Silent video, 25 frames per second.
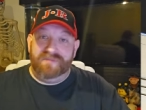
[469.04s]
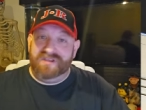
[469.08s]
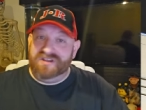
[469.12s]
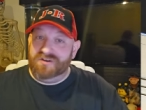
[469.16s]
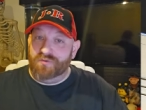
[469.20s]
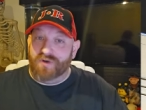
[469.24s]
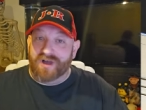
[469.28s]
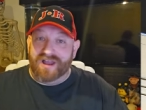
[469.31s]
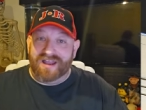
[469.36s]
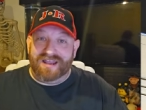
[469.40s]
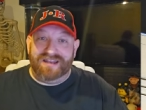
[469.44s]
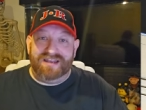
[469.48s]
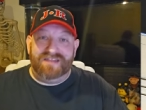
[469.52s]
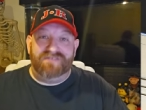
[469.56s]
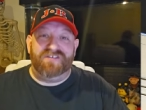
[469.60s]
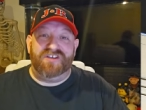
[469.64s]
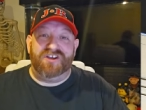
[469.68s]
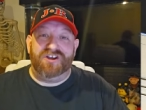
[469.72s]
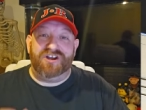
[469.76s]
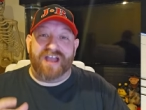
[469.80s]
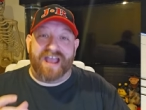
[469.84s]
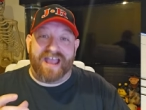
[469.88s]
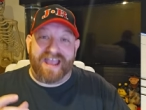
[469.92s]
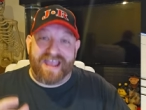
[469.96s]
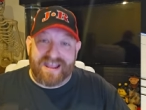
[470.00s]
Meanwhile, if
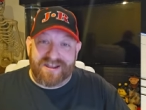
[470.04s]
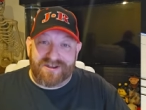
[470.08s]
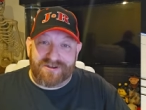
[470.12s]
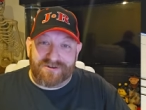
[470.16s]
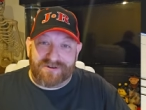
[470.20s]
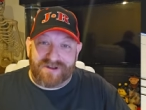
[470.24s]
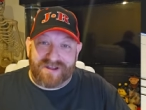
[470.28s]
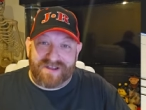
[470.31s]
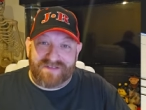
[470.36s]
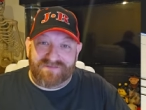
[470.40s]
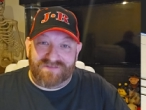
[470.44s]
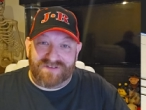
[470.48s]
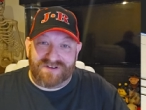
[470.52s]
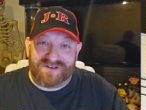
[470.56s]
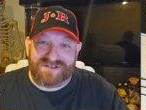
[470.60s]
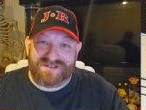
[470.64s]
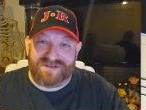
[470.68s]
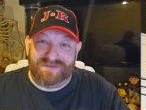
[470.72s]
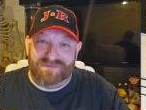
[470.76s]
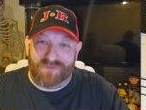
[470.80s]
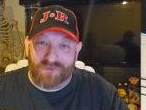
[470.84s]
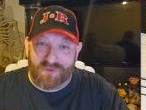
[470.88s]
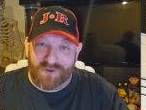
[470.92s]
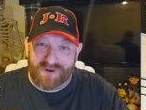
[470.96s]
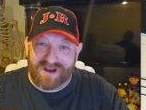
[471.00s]
you're hankering for
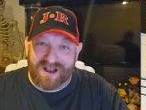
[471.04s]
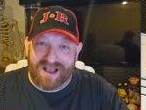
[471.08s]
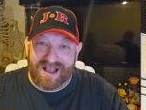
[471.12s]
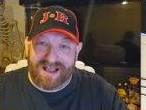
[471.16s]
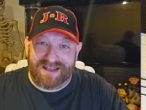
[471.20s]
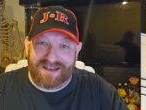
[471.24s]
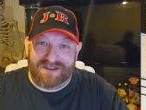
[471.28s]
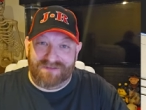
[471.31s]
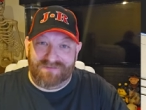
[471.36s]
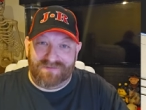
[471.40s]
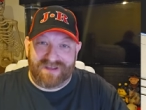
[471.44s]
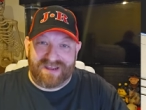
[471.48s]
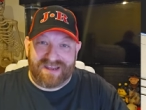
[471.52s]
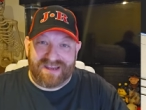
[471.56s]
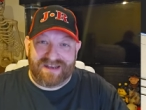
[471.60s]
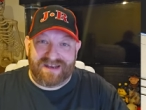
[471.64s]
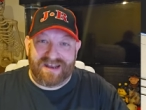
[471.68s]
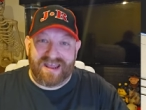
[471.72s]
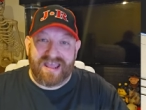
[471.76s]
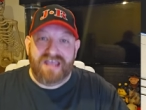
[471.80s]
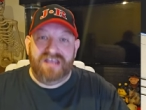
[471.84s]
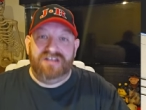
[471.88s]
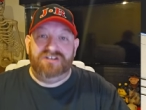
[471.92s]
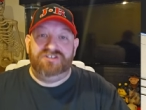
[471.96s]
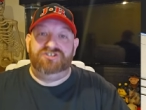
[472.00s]
some more
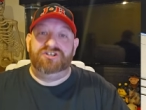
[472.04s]
Halloween,